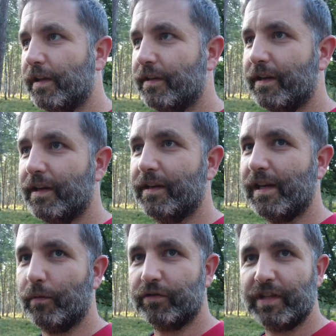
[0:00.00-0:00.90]
And
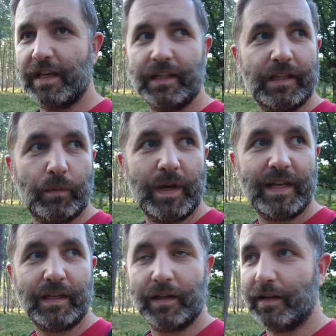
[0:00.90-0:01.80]
yeah, I was standing here
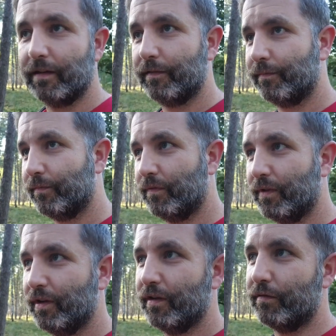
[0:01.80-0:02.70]
waiting
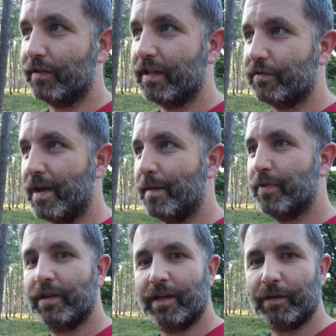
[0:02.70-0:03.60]
for things to
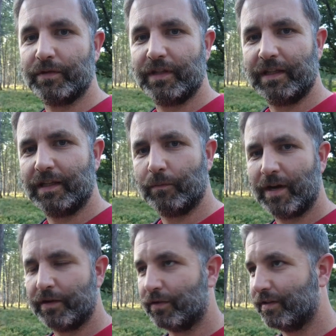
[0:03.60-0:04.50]
happen, and I was thinking,
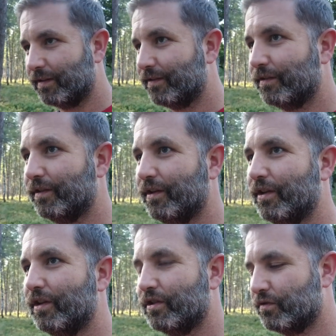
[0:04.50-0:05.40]
why not
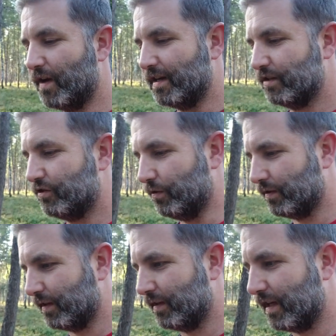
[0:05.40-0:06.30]
try this
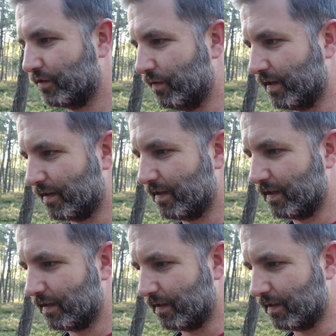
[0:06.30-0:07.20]
shot? And actually I
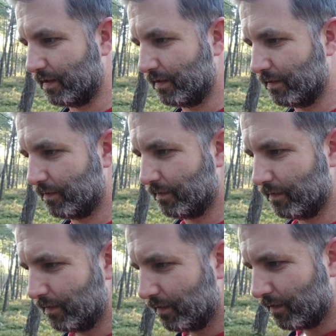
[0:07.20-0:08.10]
think
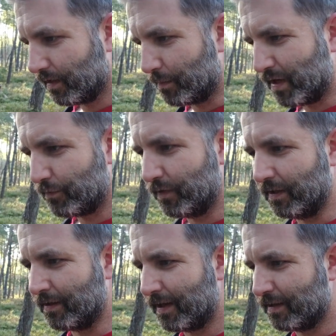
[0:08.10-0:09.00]
I might
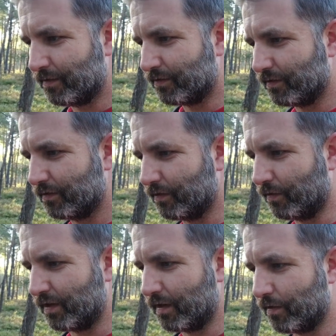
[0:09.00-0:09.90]
really like this.
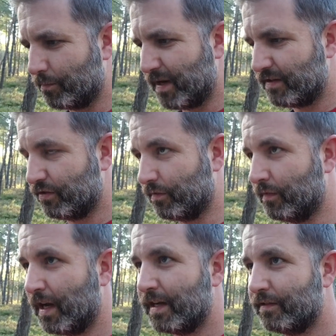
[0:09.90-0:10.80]
So there are patches
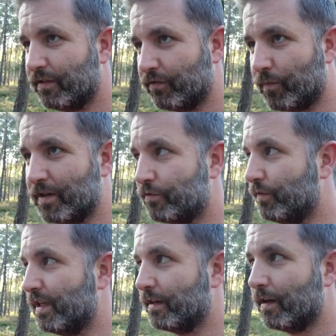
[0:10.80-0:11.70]
of light, there's one
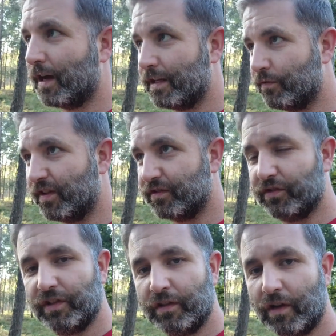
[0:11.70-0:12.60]
tree in the light, the rest
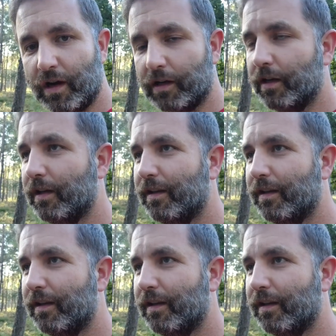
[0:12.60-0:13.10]
is in the dark.